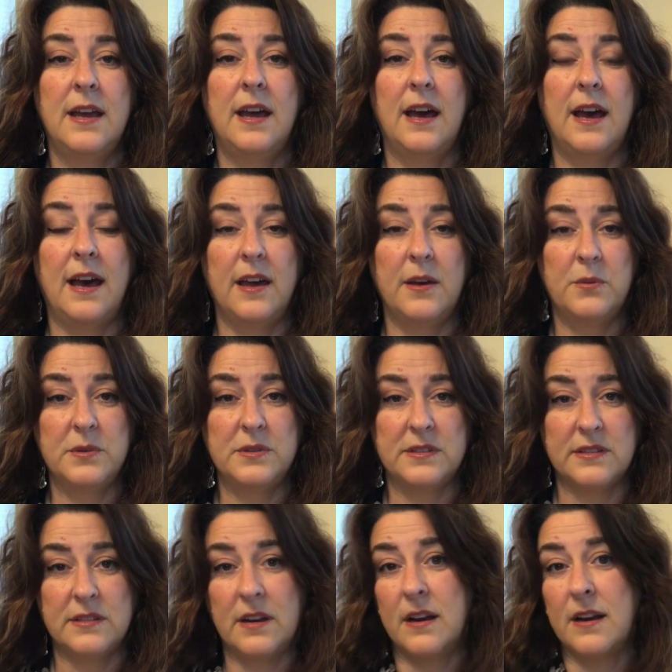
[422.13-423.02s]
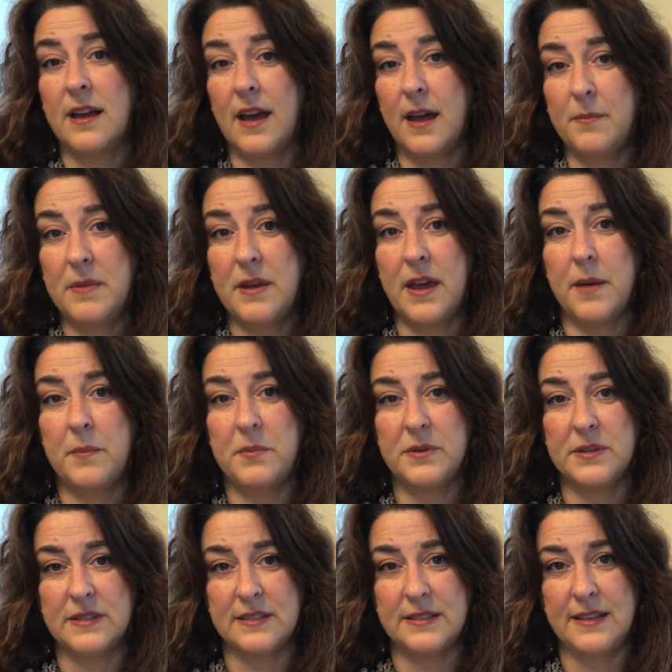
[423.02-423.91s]
I would start coming up
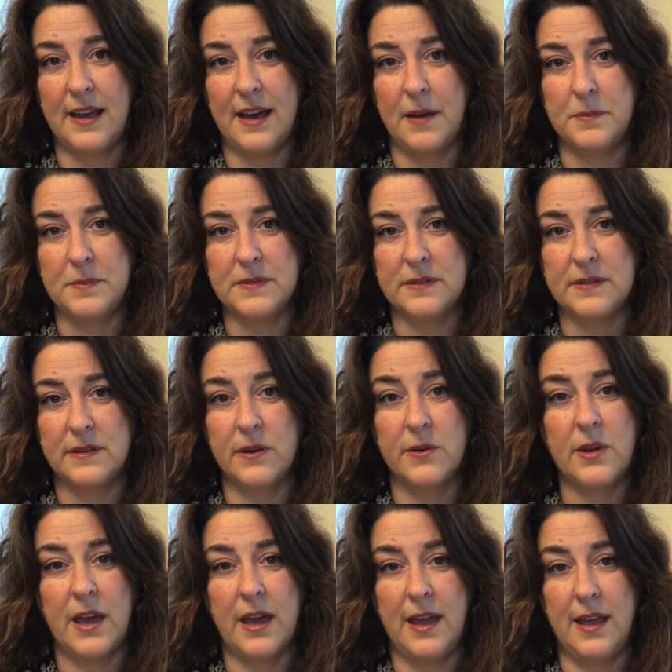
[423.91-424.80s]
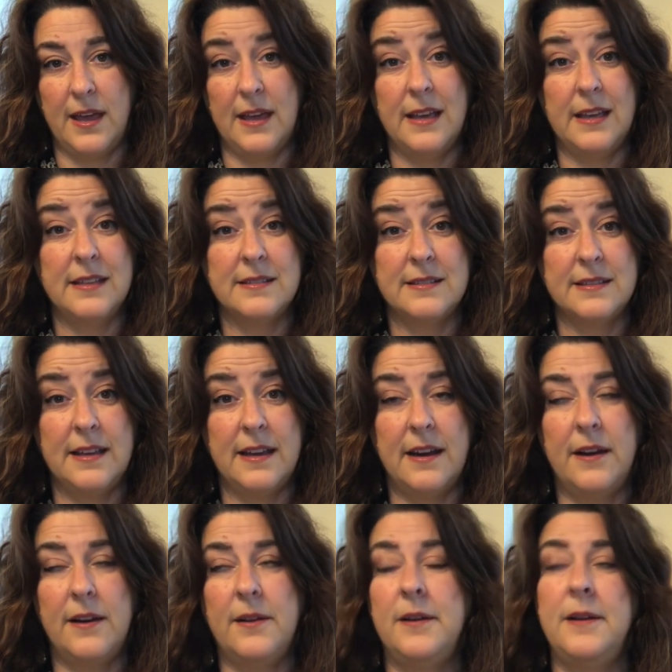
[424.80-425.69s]
with steps. Okay, is
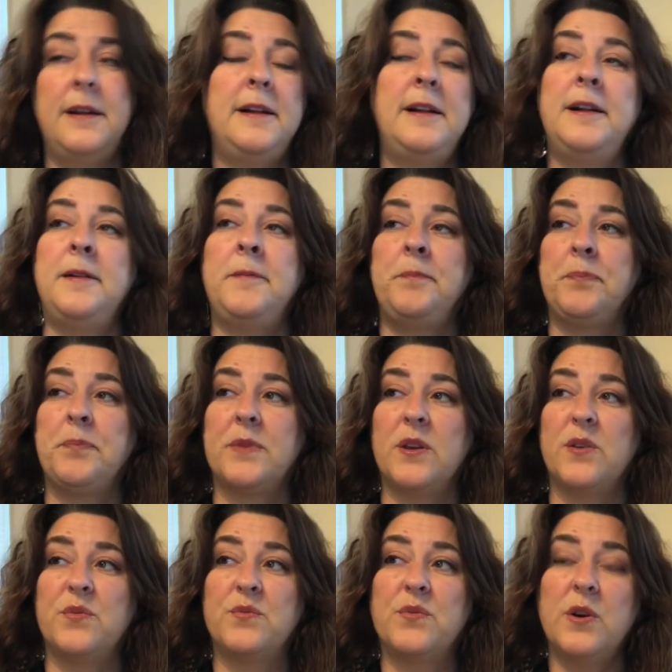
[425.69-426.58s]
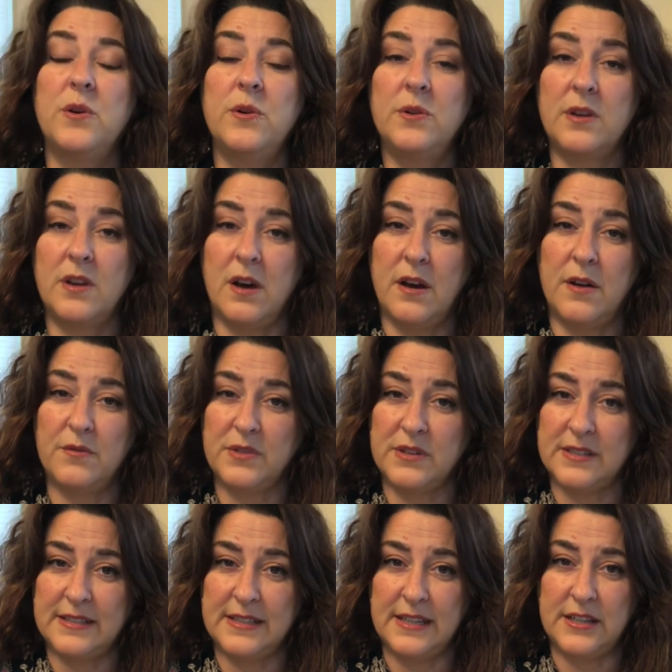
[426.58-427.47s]
there a phone
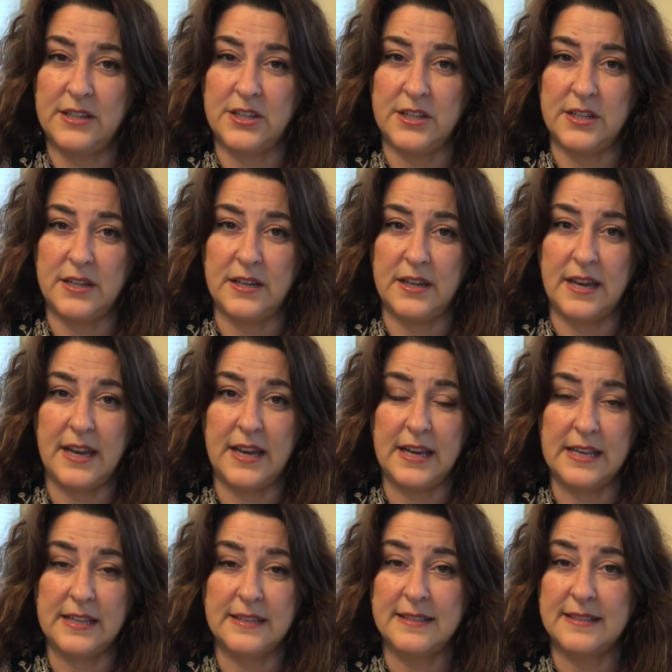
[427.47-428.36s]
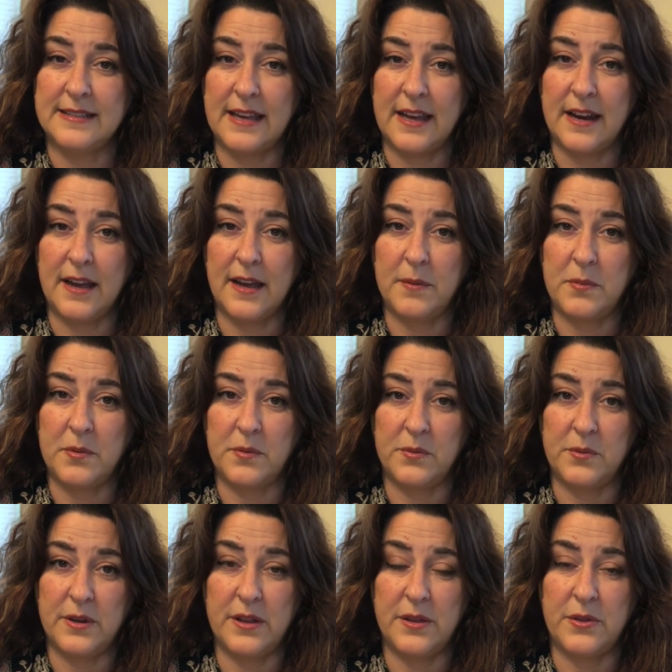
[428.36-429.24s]
conversation I can set up
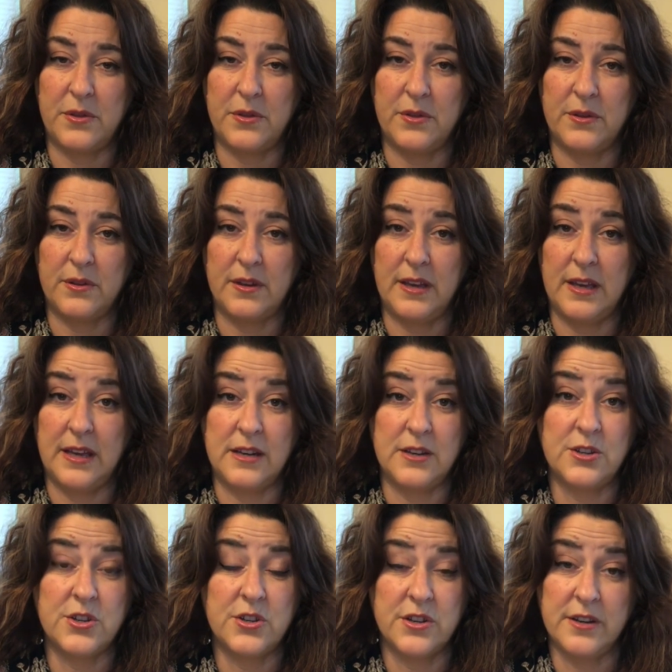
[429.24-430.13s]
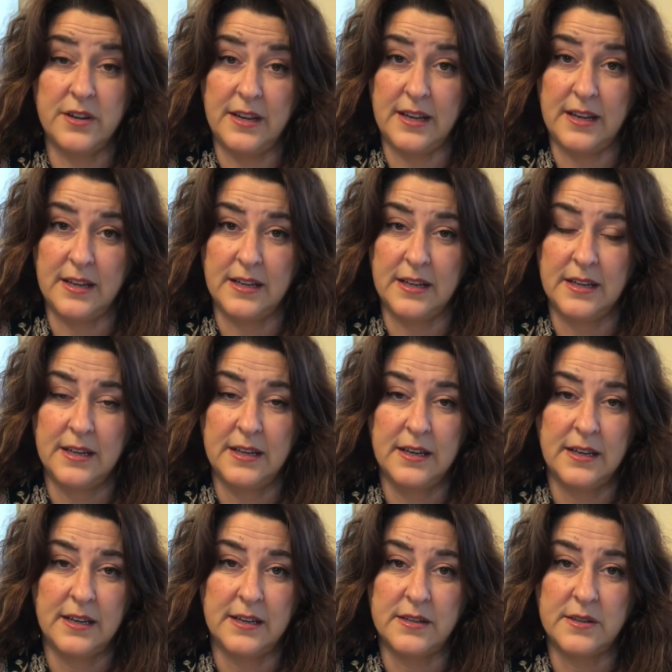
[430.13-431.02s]
with an attorney,
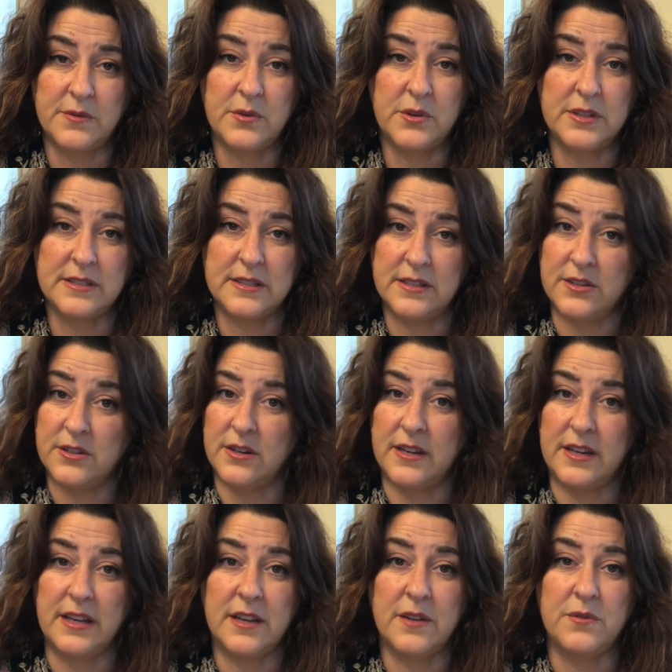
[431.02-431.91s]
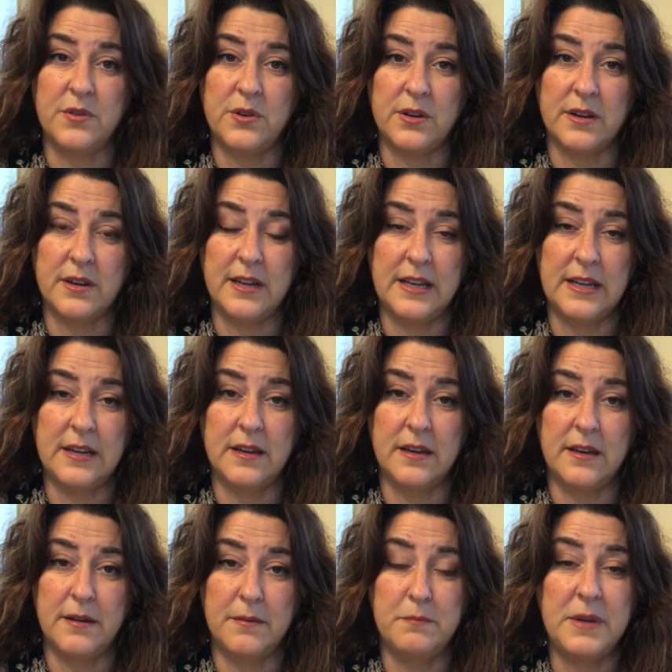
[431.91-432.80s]
a divorce attorney, if you're in
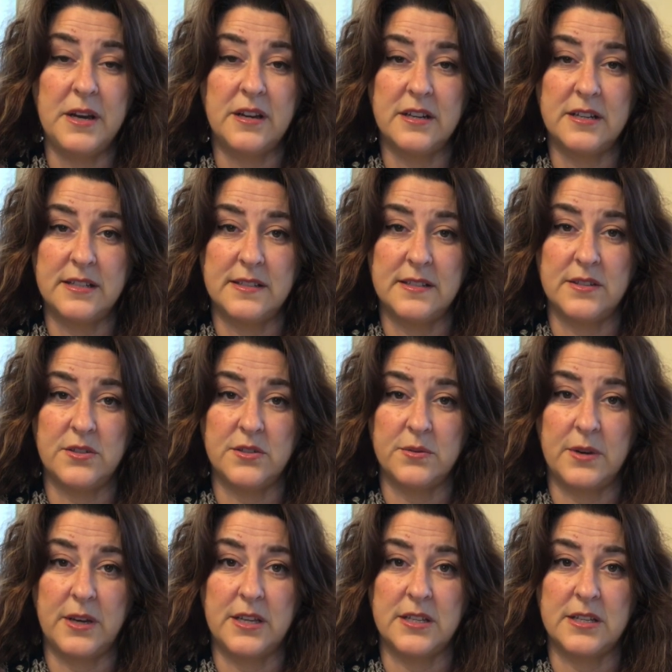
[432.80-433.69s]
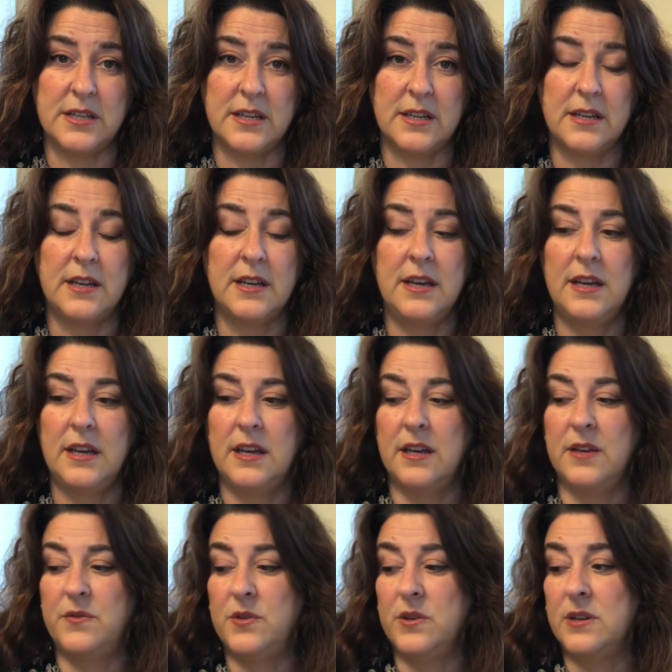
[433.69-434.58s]
a marriage situation?
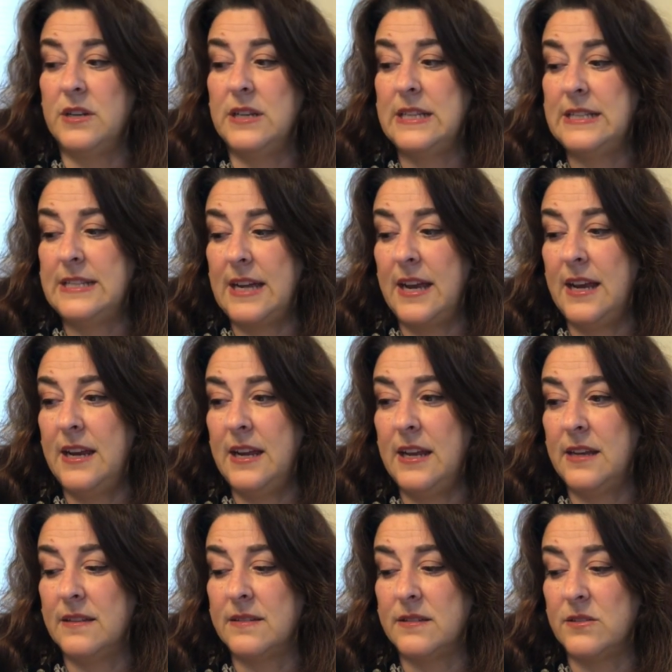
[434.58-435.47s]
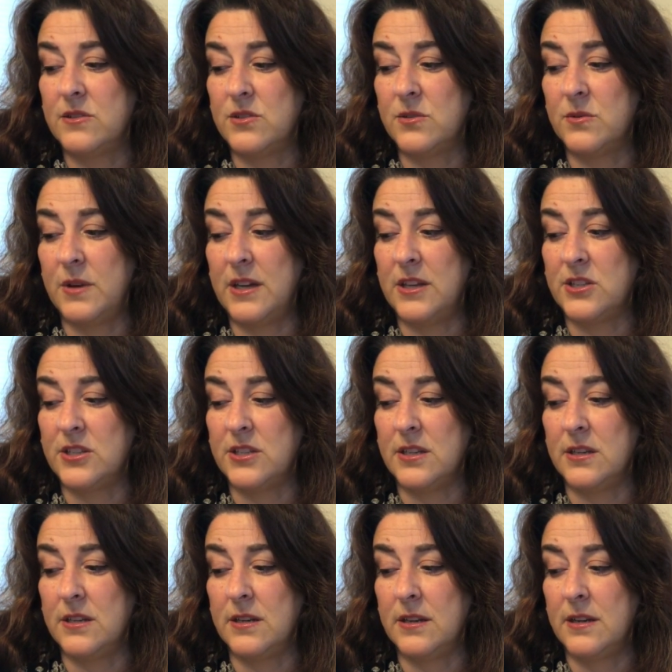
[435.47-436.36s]
If you're in a dating
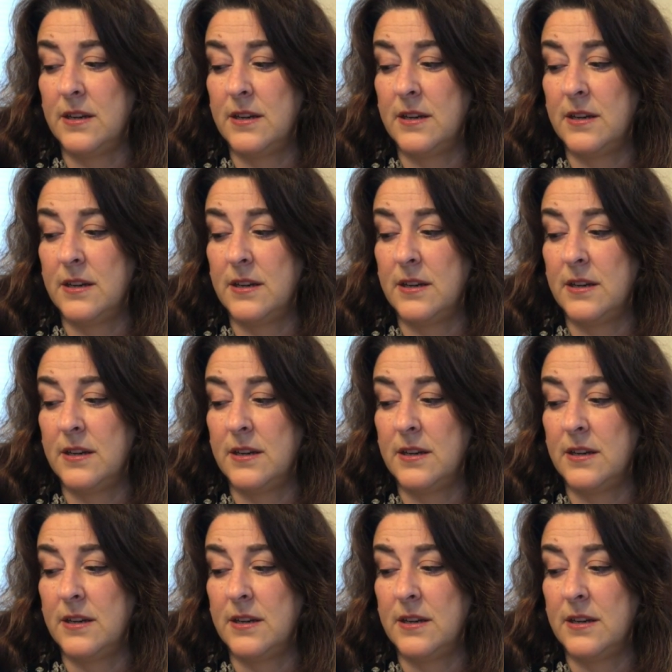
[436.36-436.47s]
situation,